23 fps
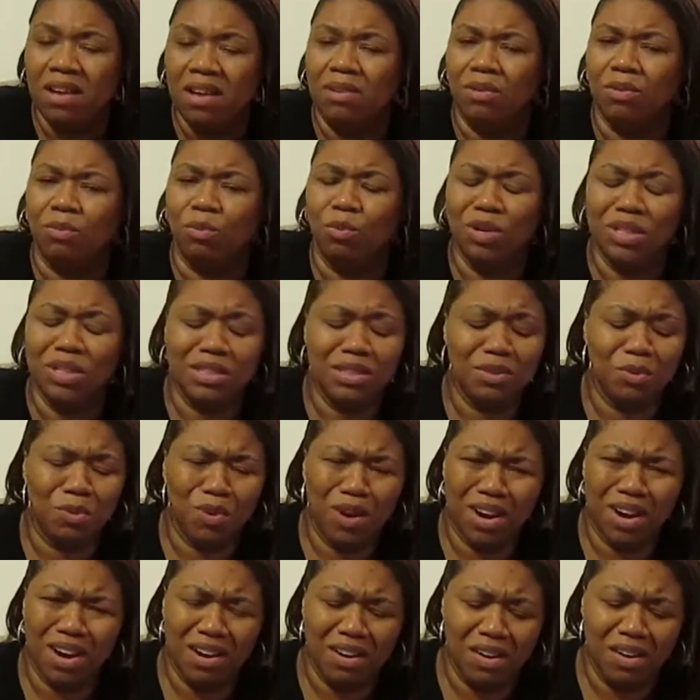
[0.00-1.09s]
What the
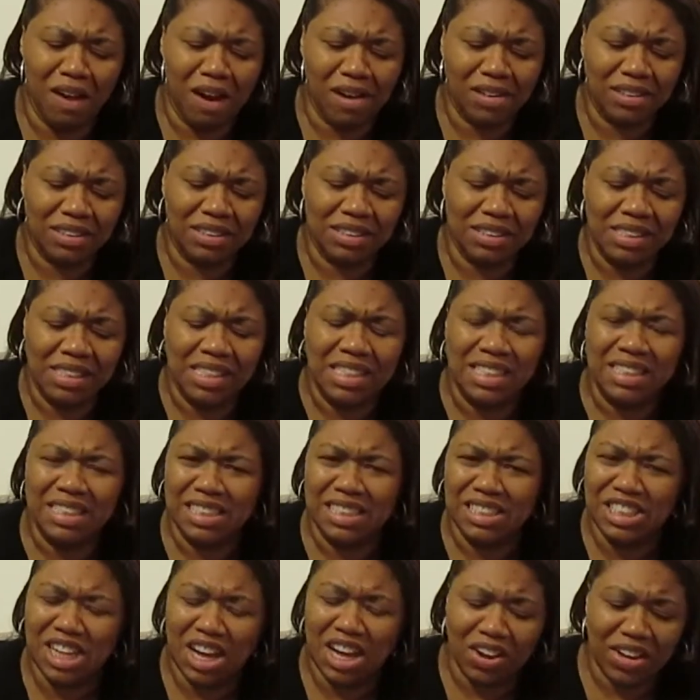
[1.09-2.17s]
world?
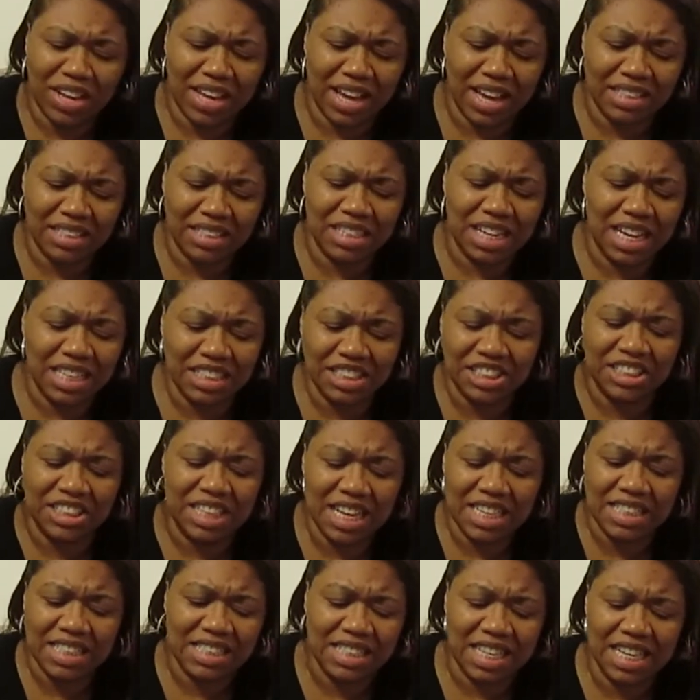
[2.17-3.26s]
Did y'all catch that?
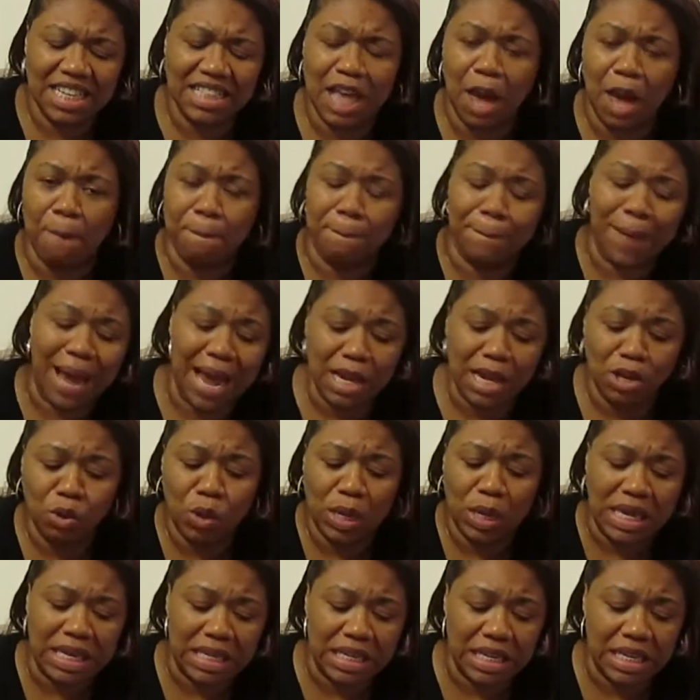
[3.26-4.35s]
Shay said that Michael
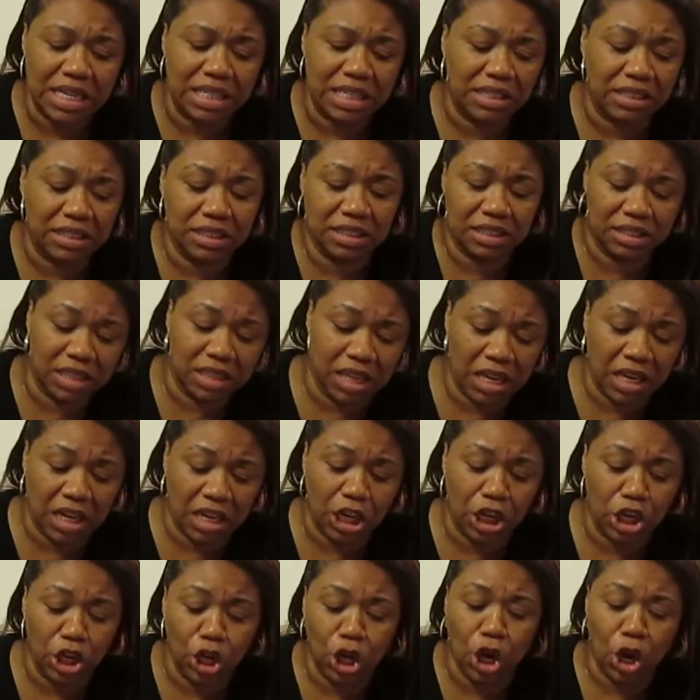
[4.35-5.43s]
and his son
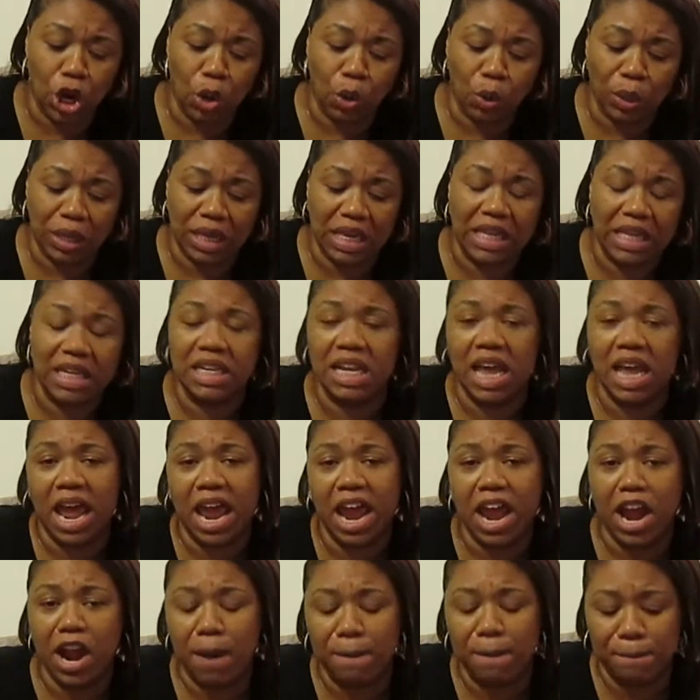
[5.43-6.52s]
could go get an
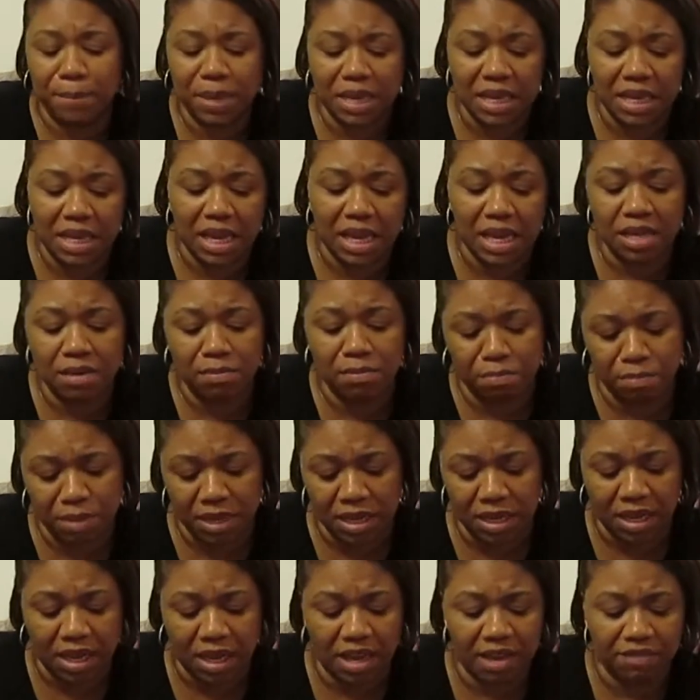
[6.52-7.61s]

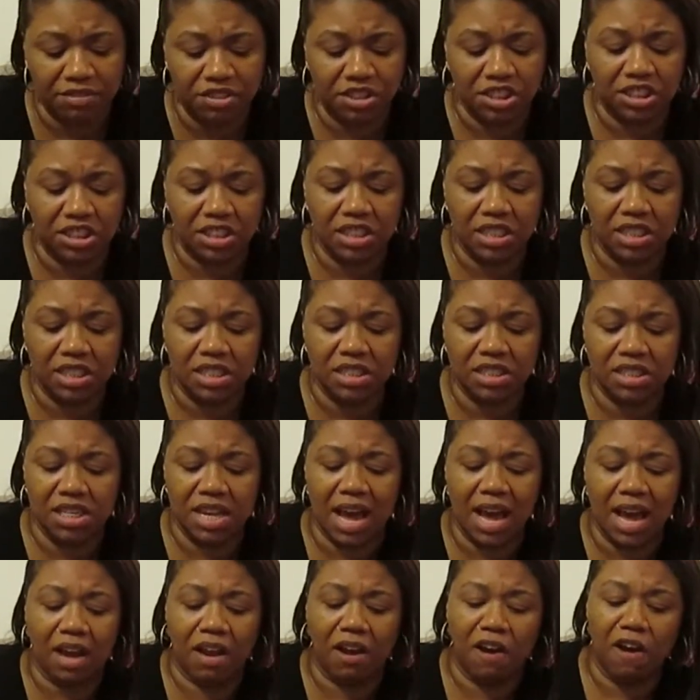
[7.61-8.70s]
Airbnb if she's
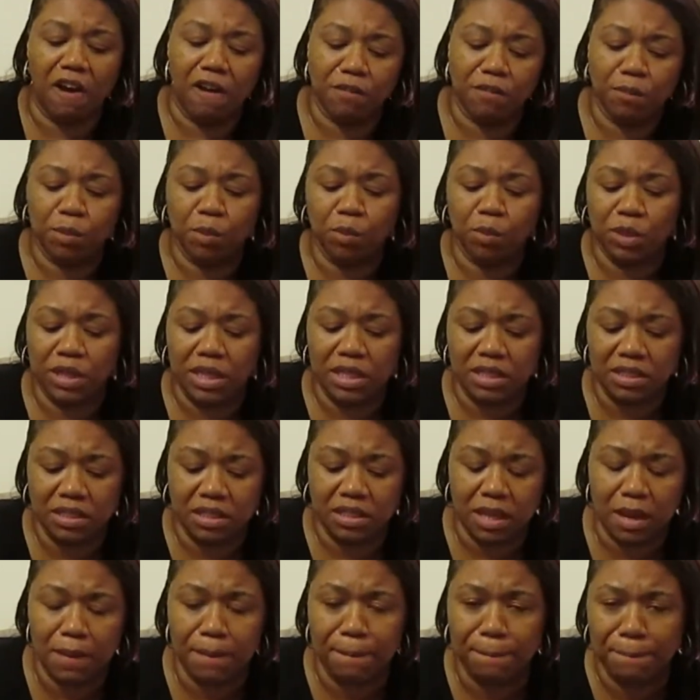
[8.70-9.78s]
not comfortable with his
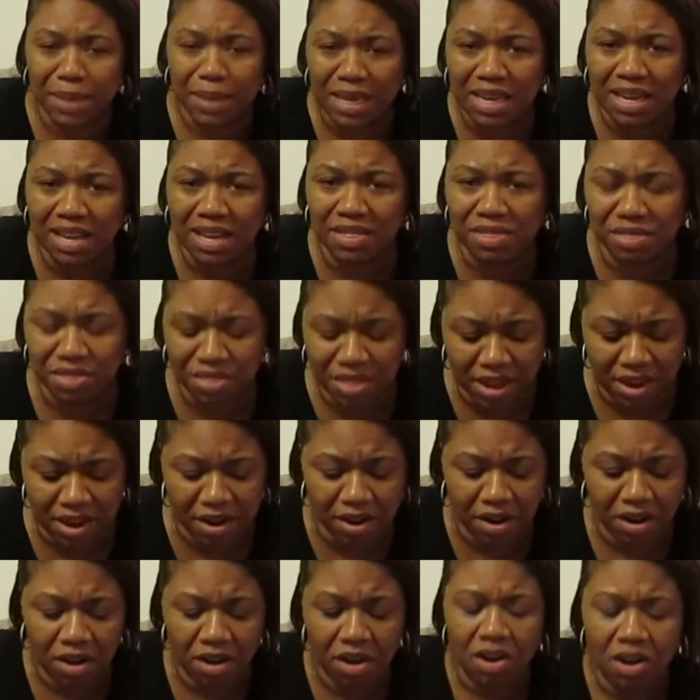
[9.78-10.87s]
son being
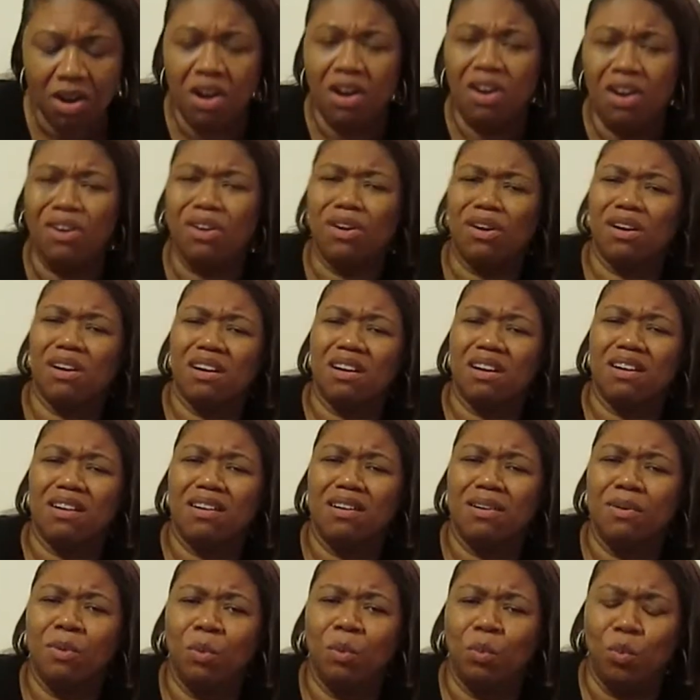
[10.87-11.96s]
there.
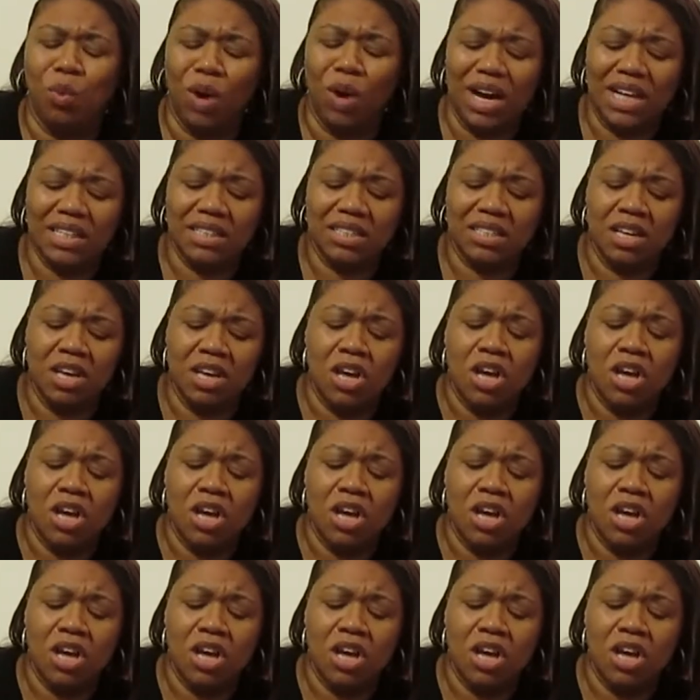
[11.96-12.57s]
Girl, what?